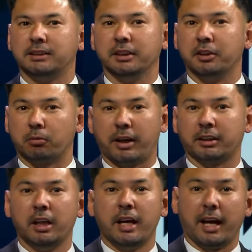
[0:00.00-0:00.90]
the
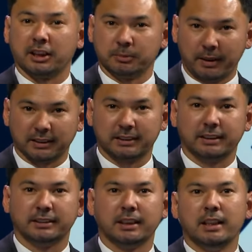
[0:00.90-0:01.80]
direct
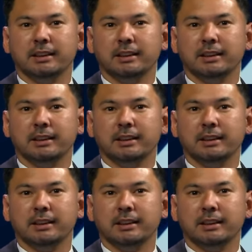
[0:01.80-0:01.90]
expenses,